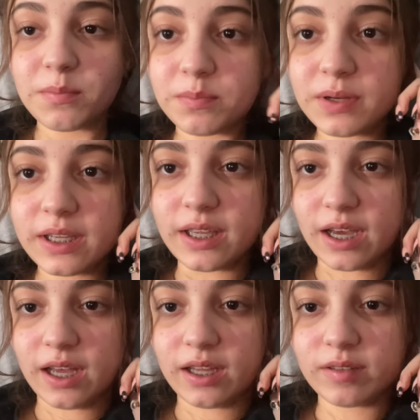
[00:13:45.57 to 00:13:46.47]
but
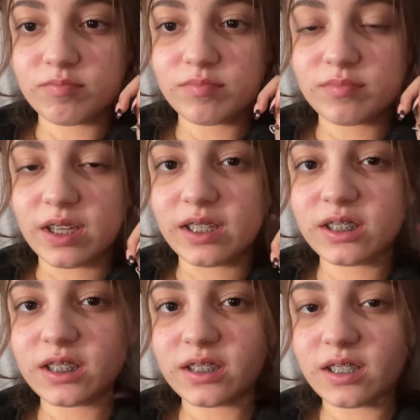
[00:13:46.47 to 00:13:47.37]
yeah, it's
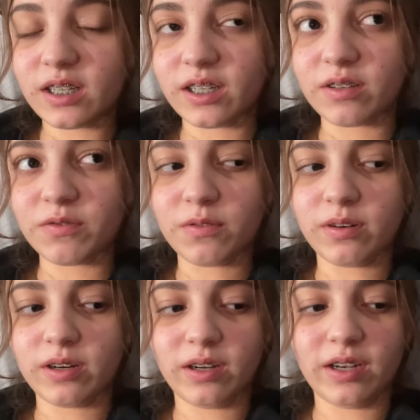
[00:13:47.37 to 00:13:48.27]
just like
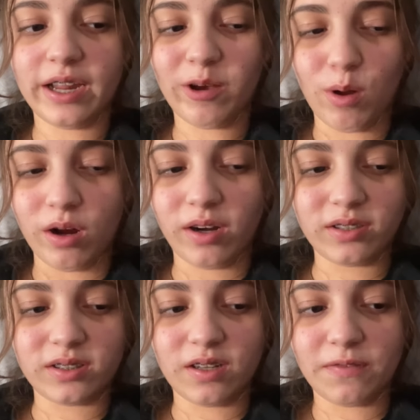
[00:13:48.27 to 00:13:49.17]
for nail art
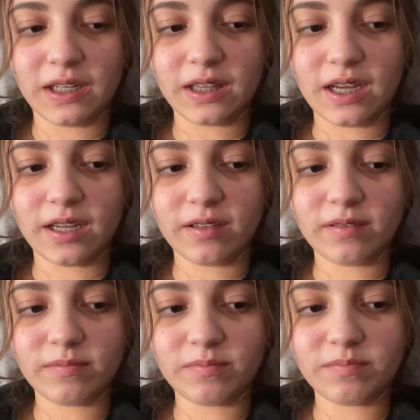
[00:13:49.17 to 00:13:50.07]
and stuff like that,
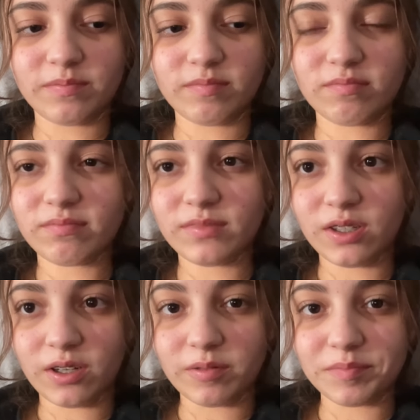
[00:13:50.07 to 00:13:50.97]
you
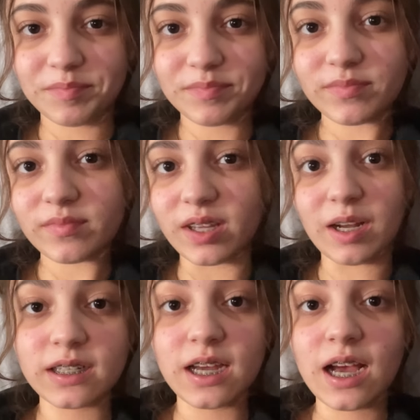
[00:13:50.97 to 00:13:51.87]
know? And
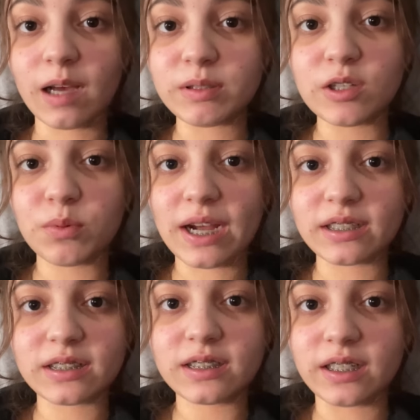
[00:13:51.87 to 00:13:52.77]
I'm, I'm still
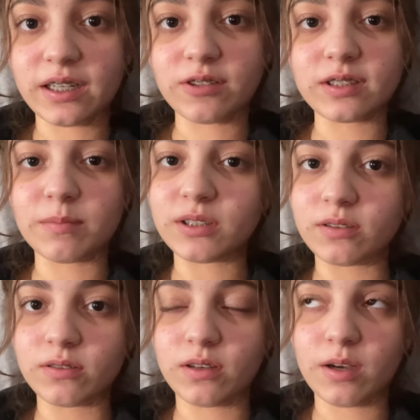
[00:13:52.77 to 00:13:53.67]
practicing nails. I'm
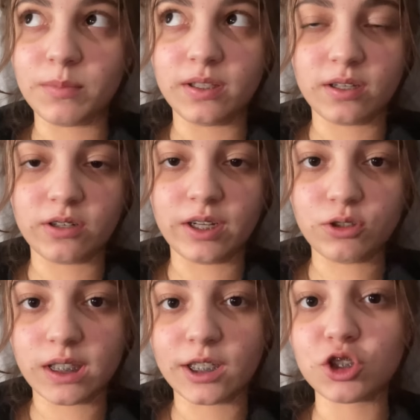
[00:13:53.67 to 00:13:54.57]
still a beginner nail
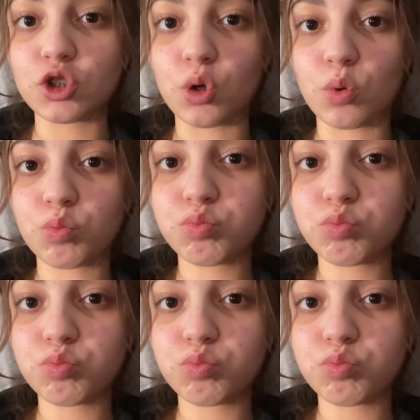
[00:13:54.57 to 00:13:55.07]
tech, so